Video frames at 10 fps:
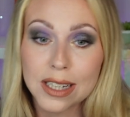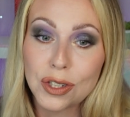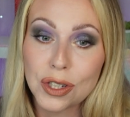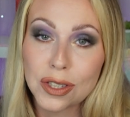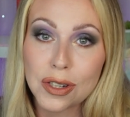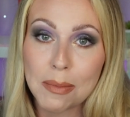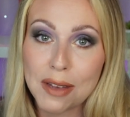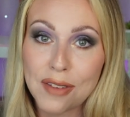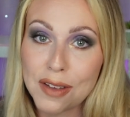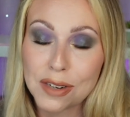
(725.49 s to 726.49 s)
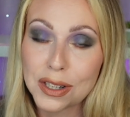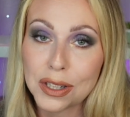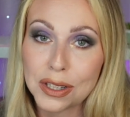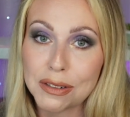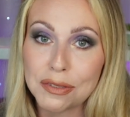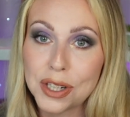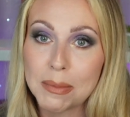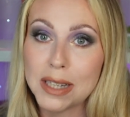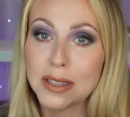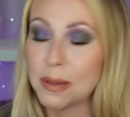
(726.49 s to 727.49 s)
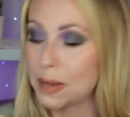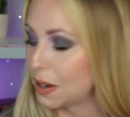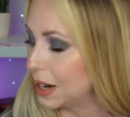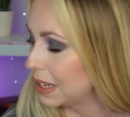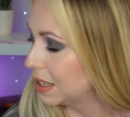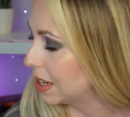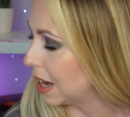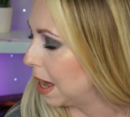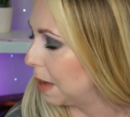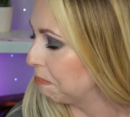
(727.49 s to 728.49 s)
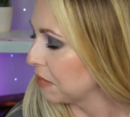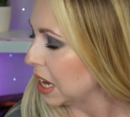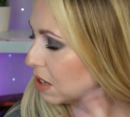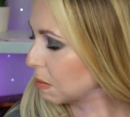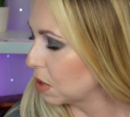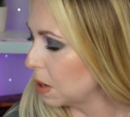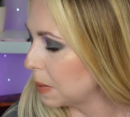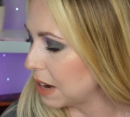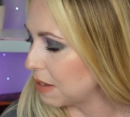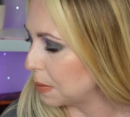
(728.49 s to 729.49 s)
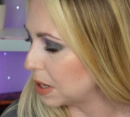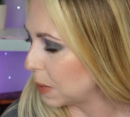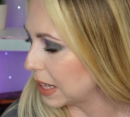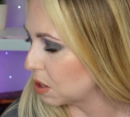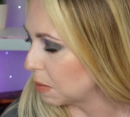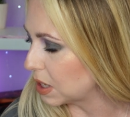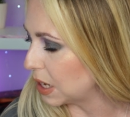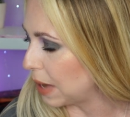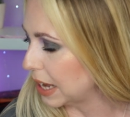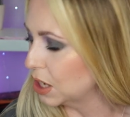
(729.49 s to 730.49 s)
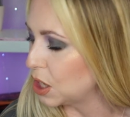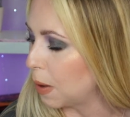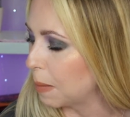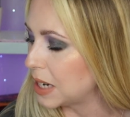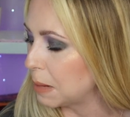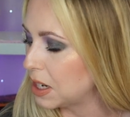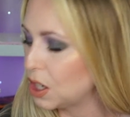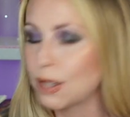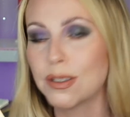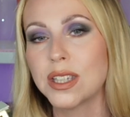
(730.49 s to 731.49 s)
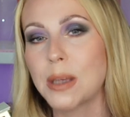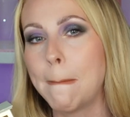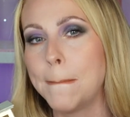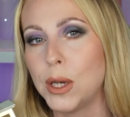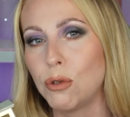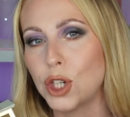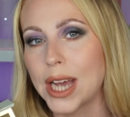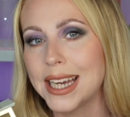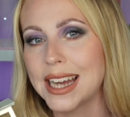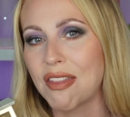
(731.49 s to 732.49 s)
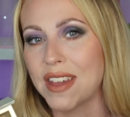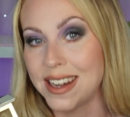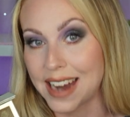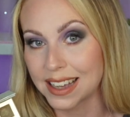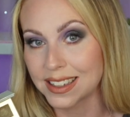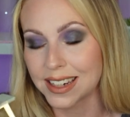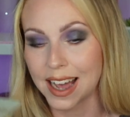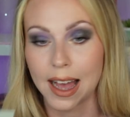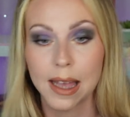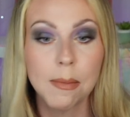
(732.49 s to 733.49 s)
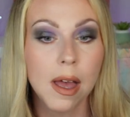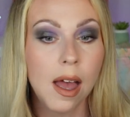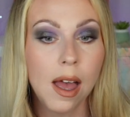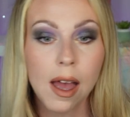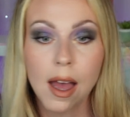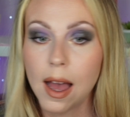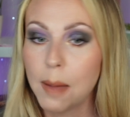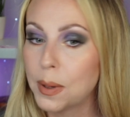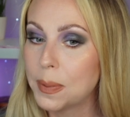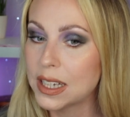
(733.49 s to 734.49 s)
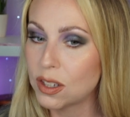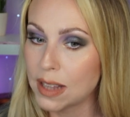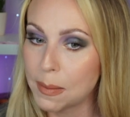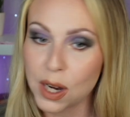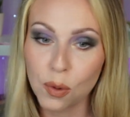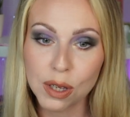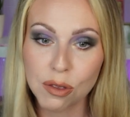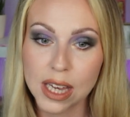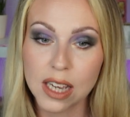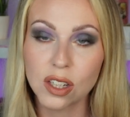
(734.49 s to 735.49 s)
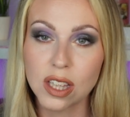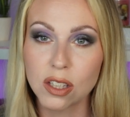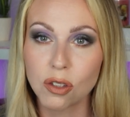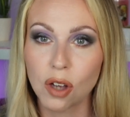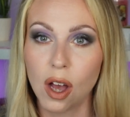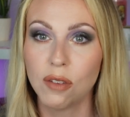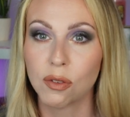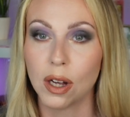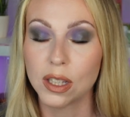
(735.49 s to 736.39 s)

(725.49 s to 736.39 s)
It's just not my favourite colour of shimmer, to be honest. So I'm going to play around with this palette some more, see what I can do. I'm tempted to use this Moon shade the next time. But please do let me know what you think to this look overall.